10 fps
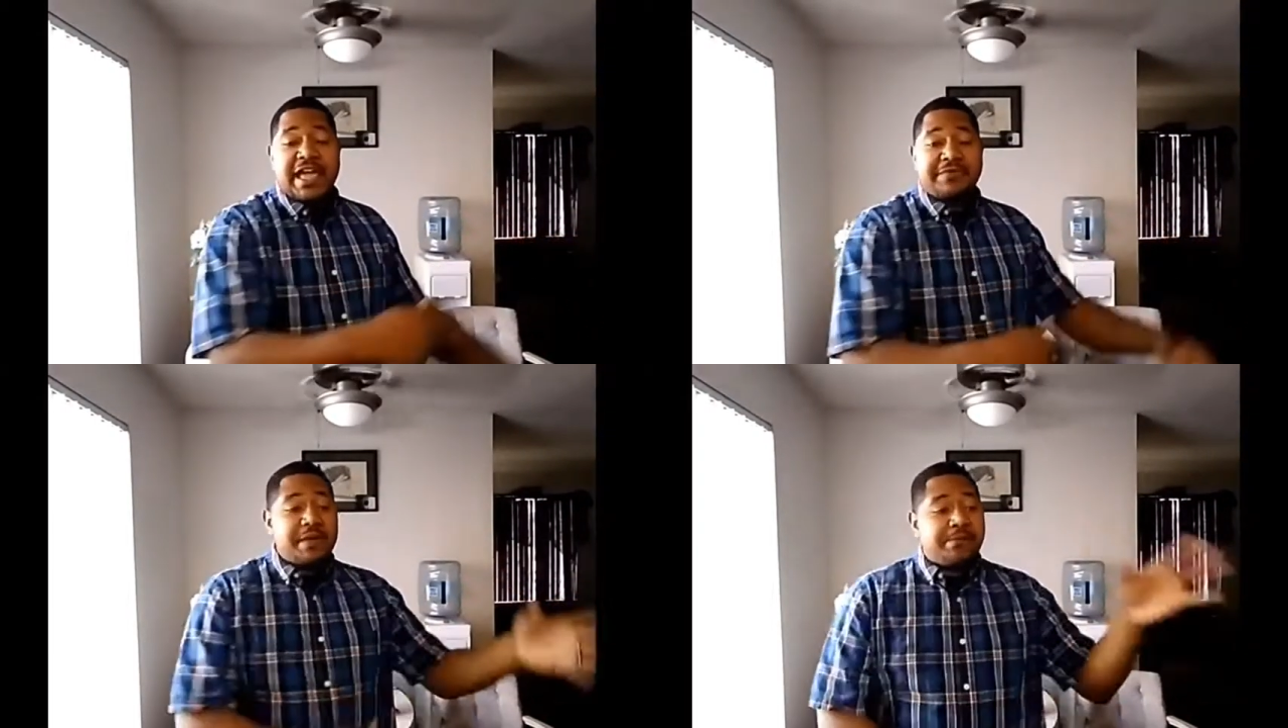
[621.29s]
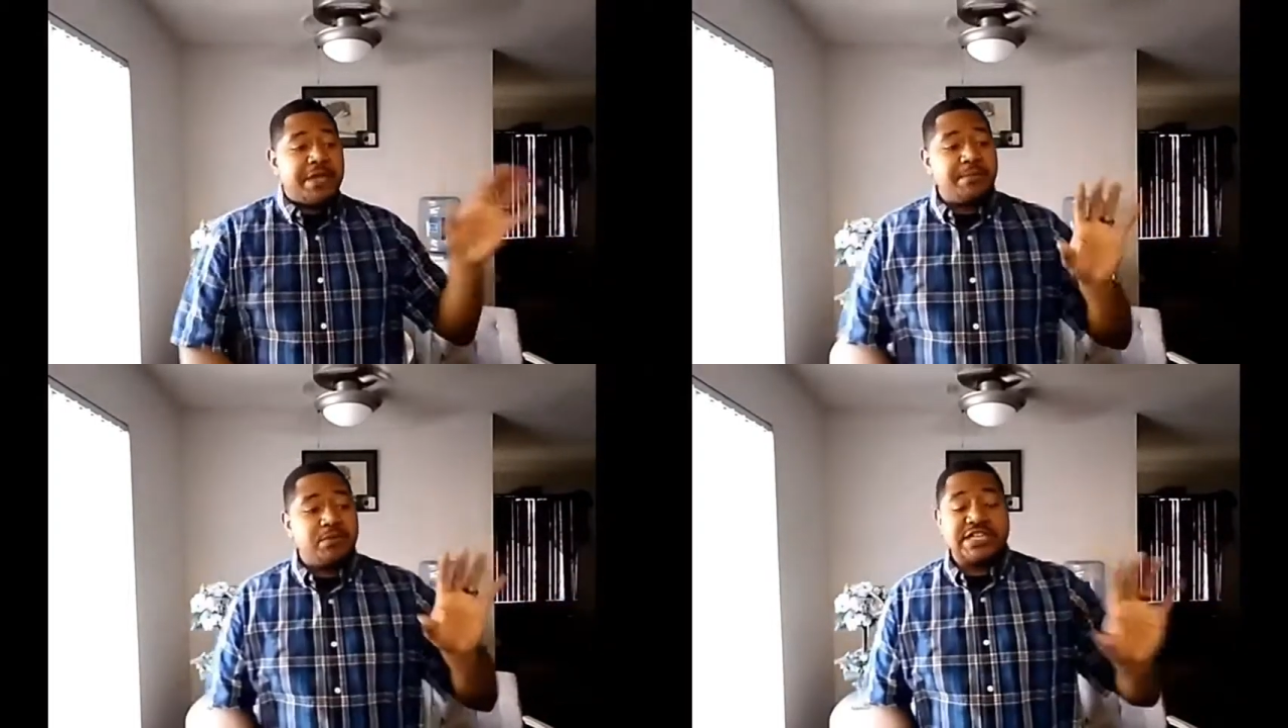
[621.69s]
and then
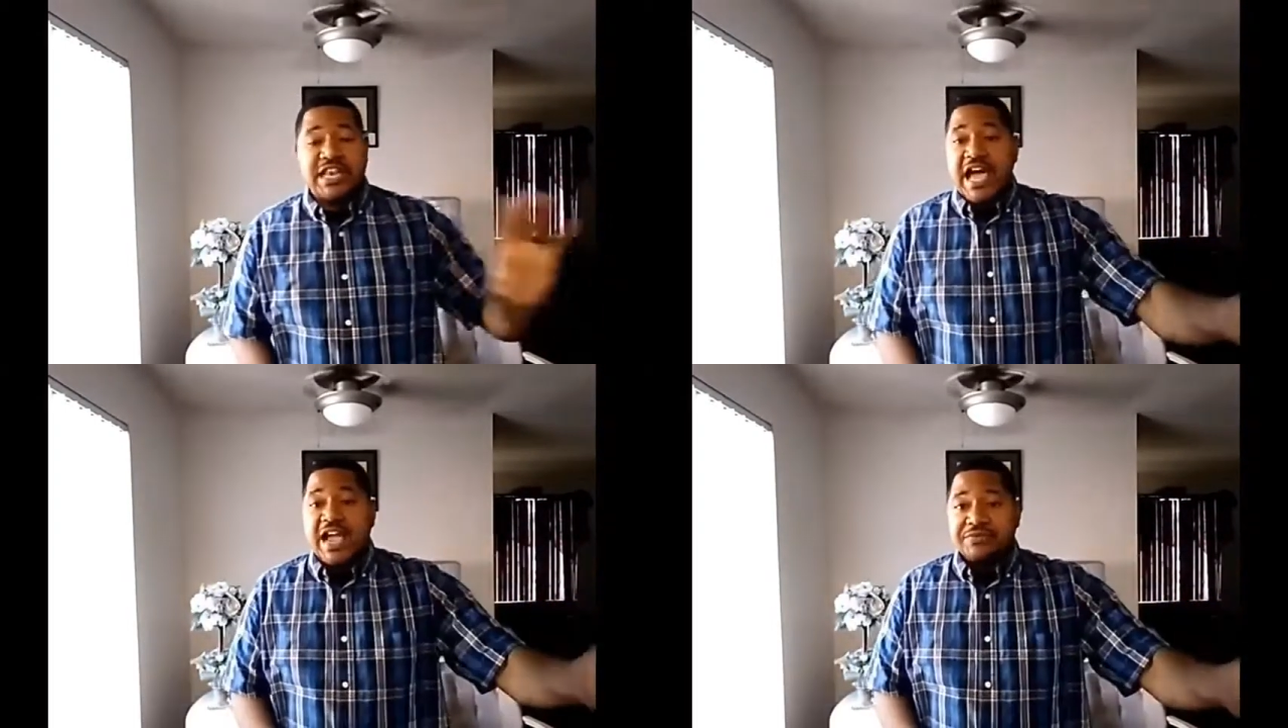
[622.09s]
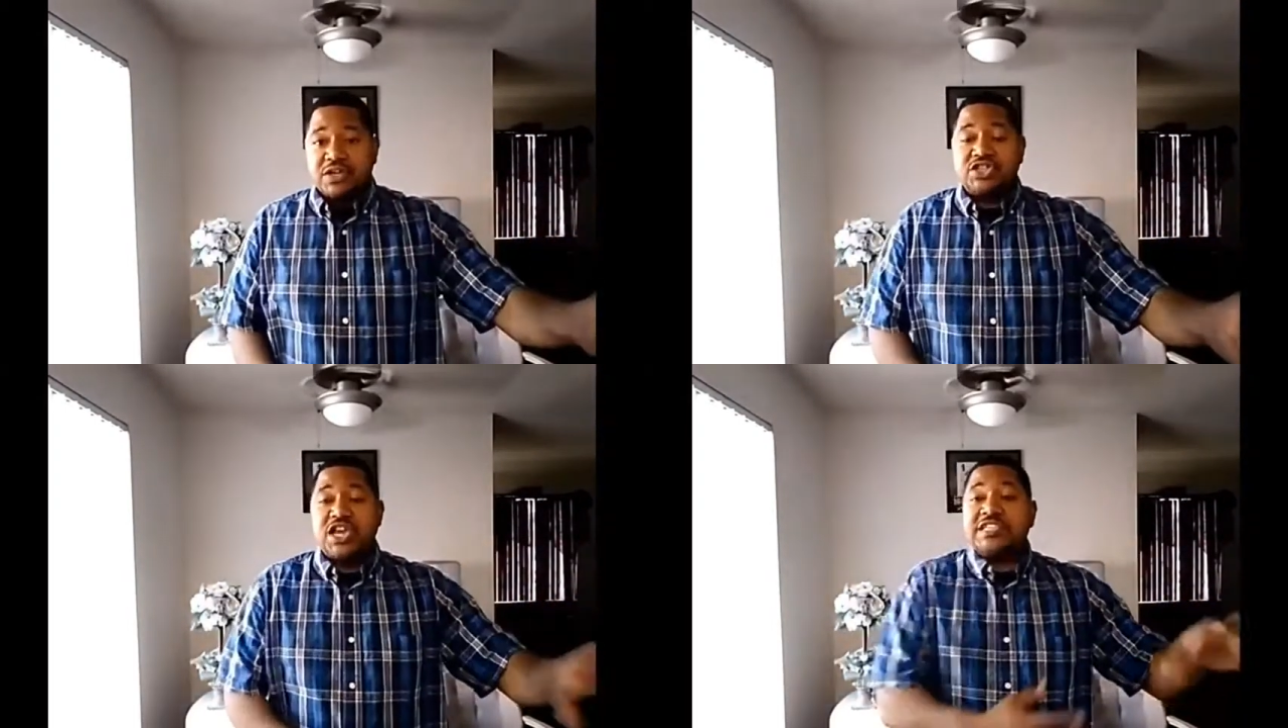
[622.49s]
people's lives
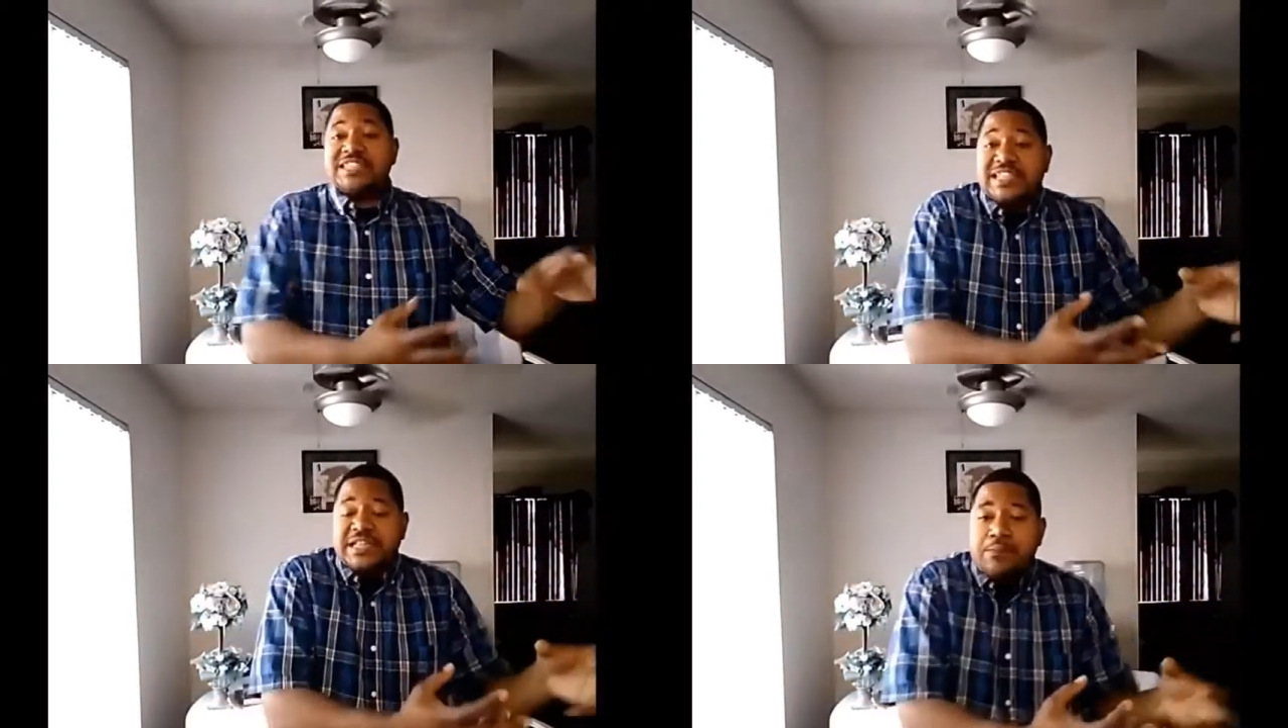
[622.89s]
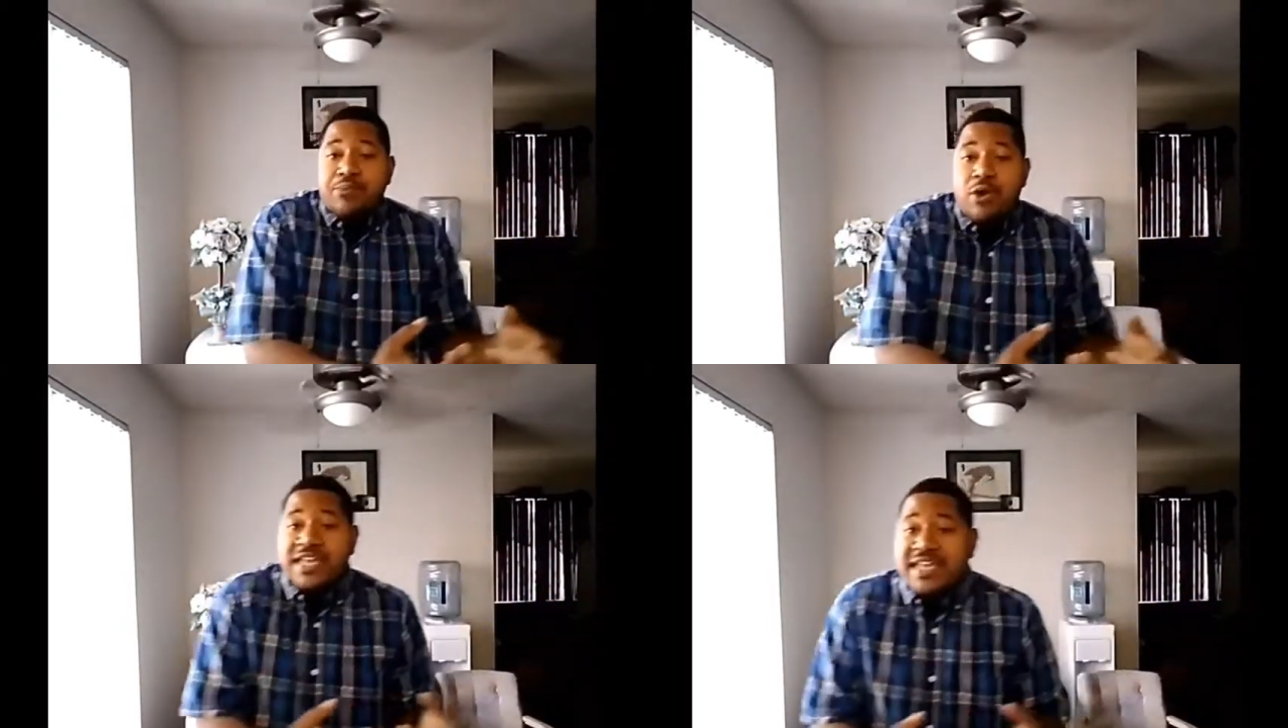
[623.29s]
are changed and then they're
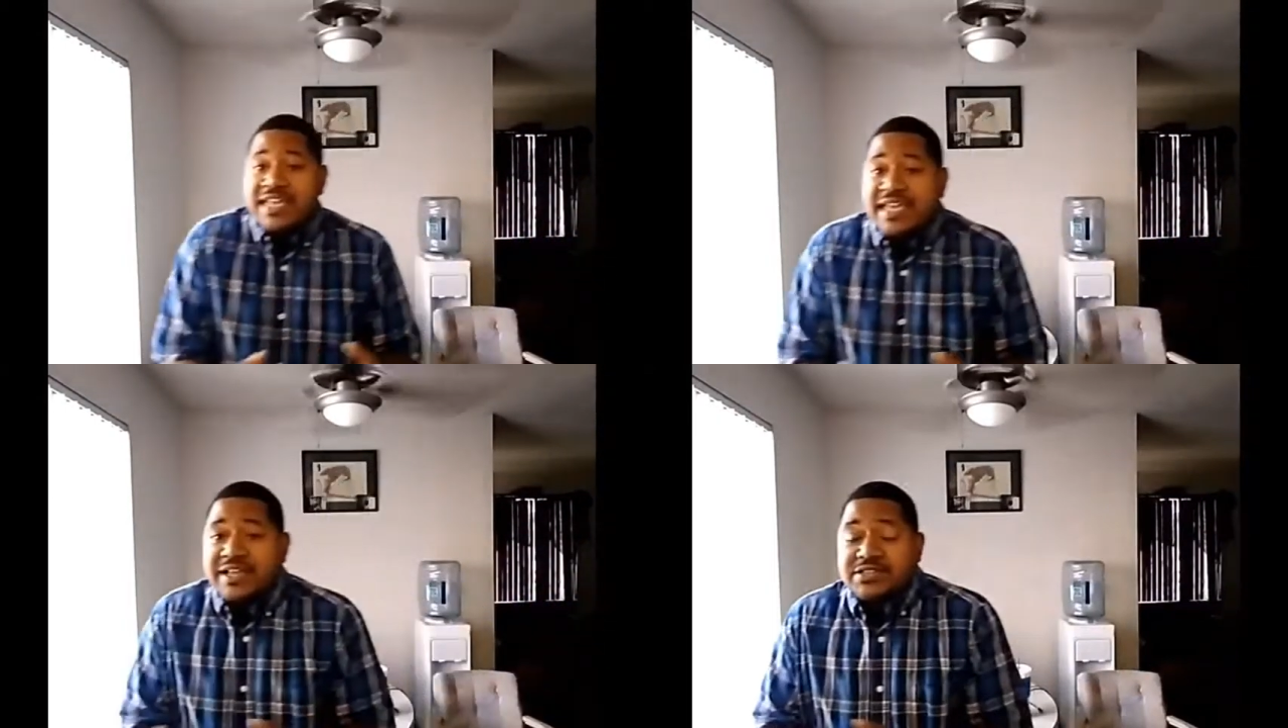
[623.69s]
brought